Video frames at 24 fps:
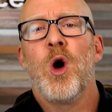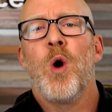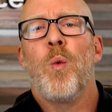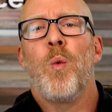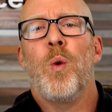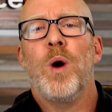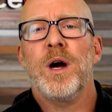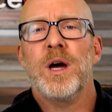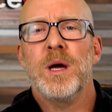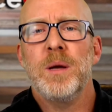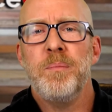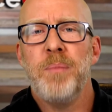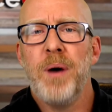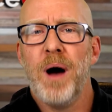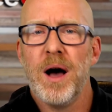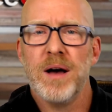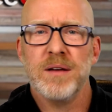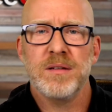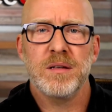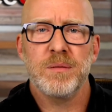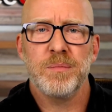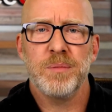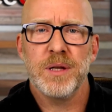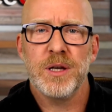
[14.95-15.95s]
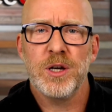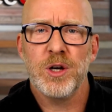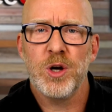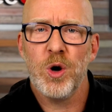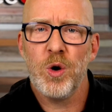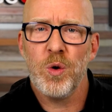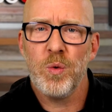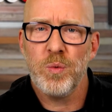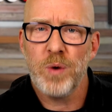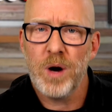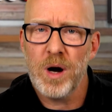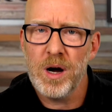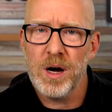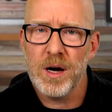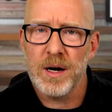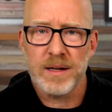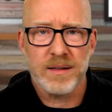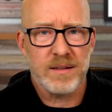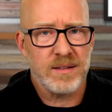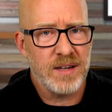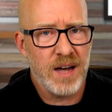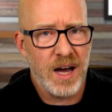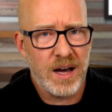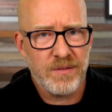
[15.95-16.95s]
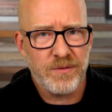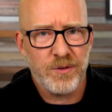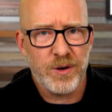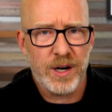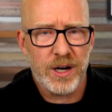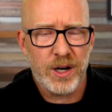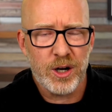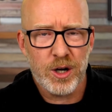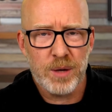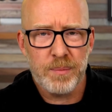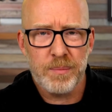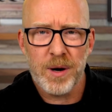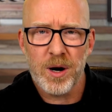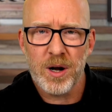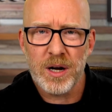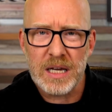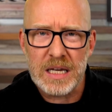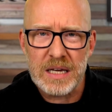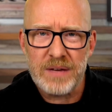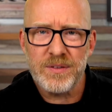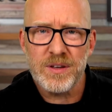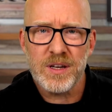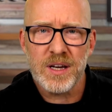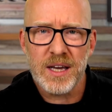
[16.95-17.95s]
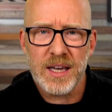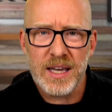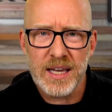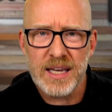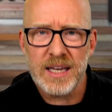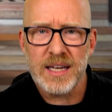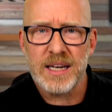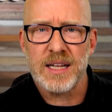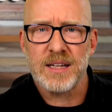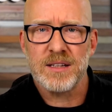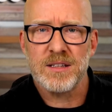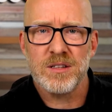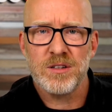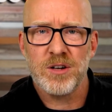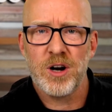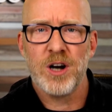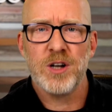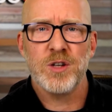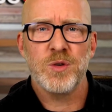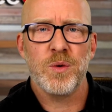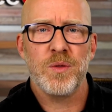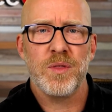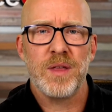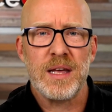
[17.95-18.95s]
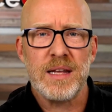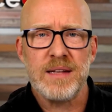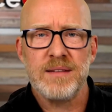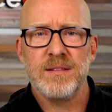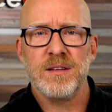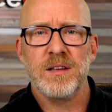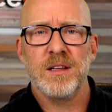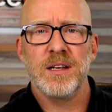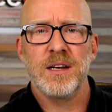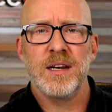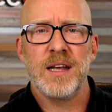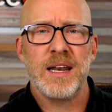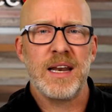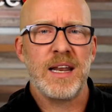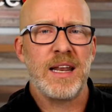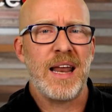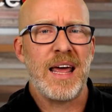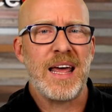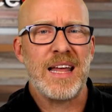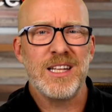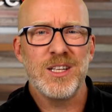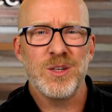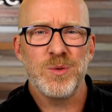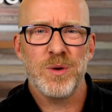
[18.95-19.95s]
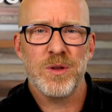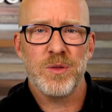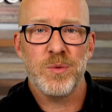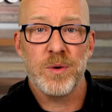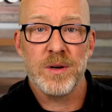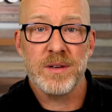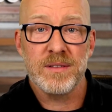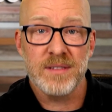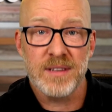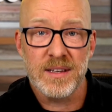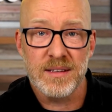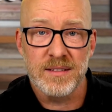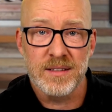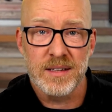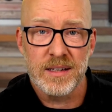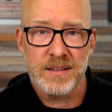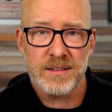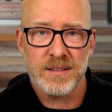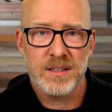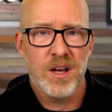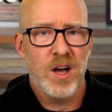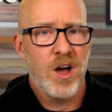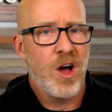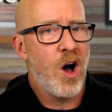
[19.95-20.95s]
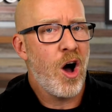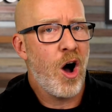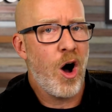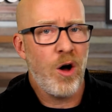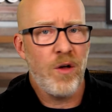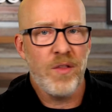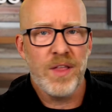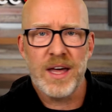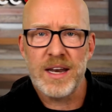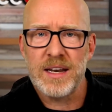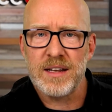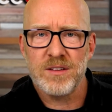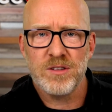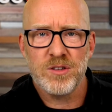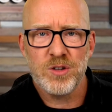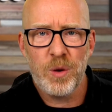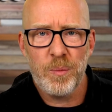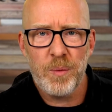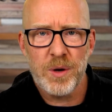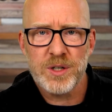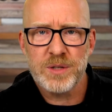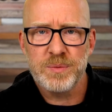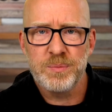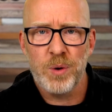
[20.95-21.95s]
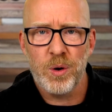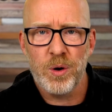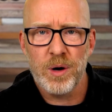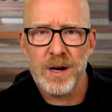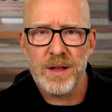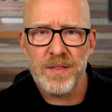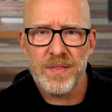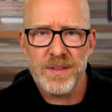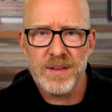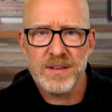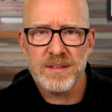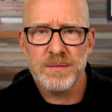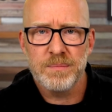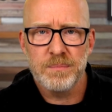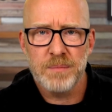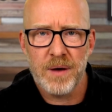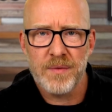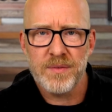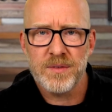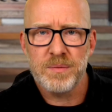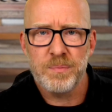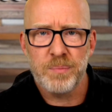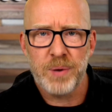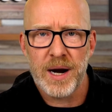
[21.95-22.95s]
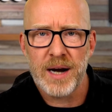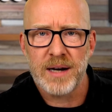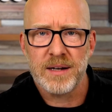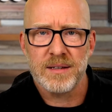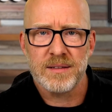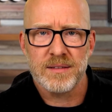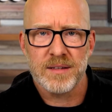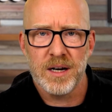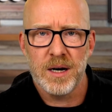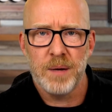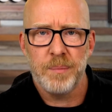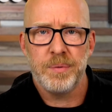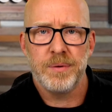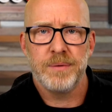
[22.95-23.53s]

what could possibly go wrong? It's not very good, but I'll give you a hint. It starts with insulin and it ends with resistance. All that and so much more in this month's Practice Up.